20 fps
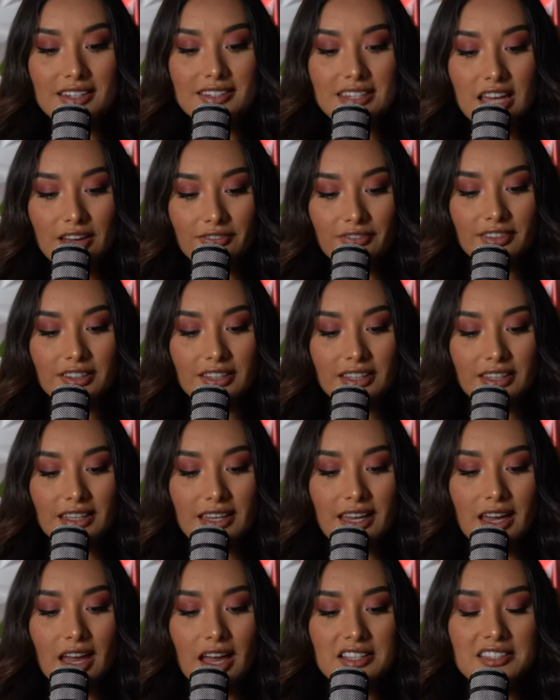
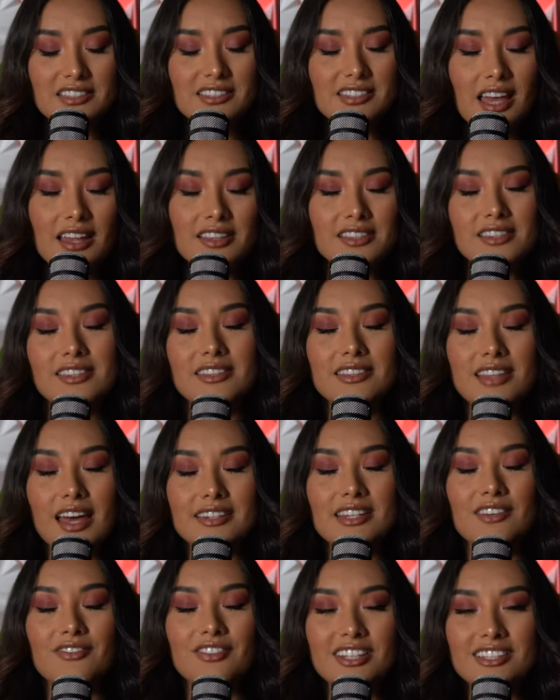definitely sets the
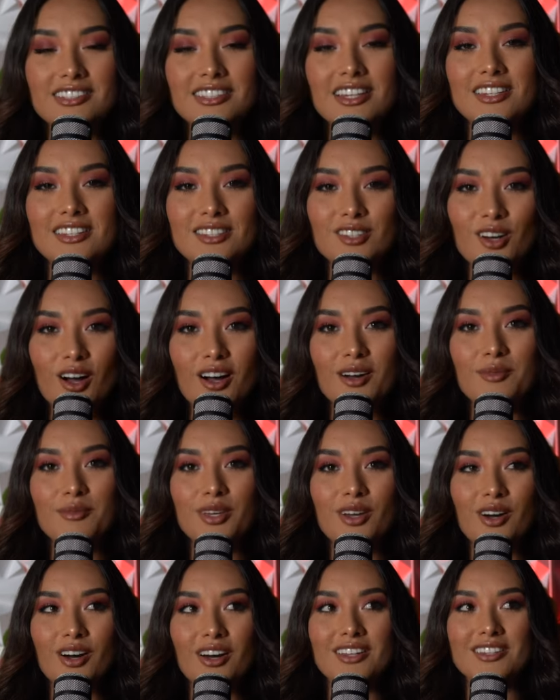
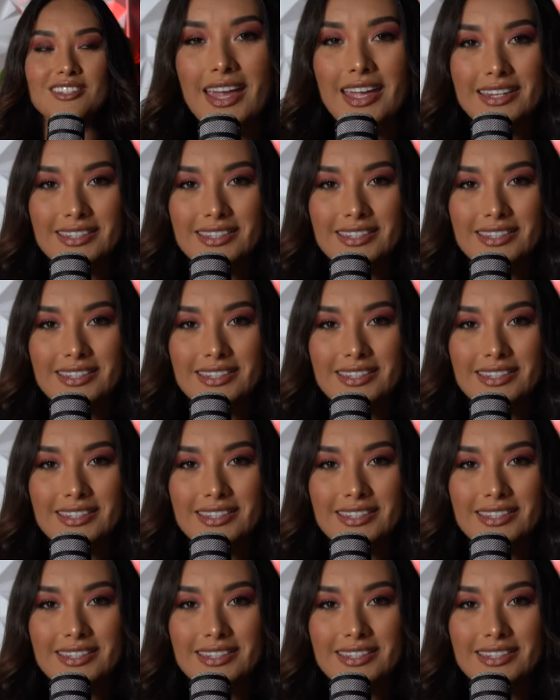ambiance.